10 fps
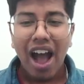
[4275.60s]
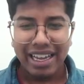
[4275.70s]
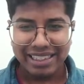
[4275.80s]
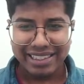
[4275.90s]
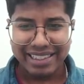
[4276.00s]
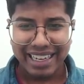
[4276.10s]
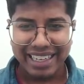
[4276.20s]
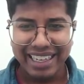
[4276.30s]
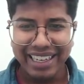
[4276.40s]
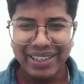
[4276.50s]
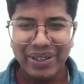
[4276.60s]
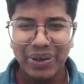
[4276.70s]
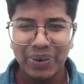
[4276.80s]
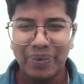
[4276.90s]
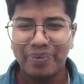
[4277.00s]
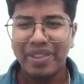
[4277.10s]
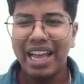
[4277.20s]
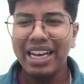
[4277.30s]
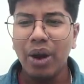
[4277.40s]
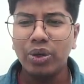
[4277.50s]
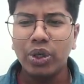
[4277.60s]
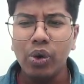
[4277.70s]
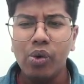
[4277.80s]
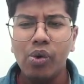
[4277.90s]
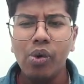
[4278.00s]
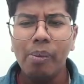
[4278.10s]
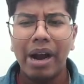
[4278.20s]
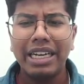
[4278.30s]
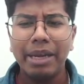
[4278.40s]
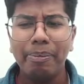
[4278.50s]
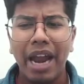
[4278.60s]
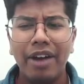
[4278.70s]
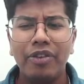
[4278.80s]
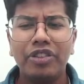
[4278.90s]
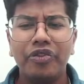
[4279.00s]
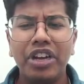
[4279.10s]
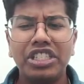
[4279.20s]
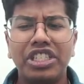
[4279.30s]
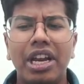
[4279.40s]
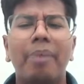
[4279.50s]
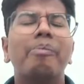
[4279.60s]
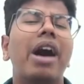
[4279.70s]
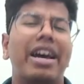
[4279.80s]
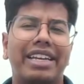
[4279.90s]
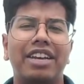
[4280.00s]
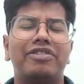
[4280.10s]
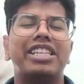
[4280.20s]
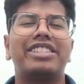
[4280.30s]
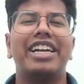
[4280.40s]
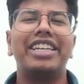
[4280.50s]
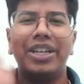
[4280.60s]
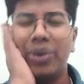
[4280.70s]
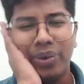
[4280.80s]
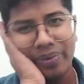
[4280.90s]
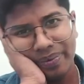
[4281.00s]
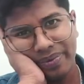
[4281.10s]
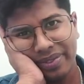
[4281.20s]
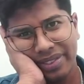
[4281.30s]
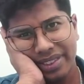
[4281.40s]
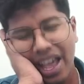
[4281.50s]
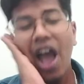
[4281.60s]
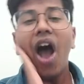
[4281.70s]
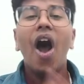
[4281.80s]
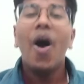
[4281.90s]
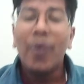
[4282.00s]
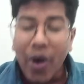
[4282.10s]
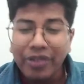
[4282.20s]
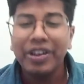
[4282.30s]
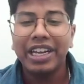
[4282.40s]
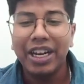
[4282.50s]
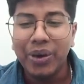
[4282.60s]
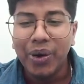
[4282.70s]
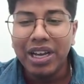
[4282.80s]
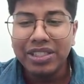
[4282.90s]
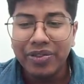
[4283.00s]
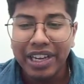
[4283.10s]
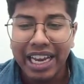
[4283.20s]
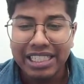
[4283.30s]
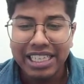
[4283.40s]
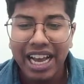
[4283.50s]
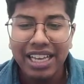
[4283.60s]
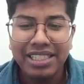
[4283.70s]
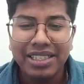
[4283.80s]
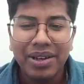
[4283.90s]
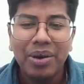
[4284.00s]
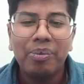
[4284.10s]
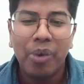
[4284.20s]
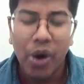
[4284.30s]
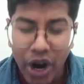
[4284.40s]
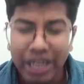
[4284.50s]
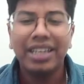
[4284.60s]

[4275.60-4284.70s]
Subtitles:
It's 32. Now 2 multiplied with which number gives us 32? What we can do is we can just put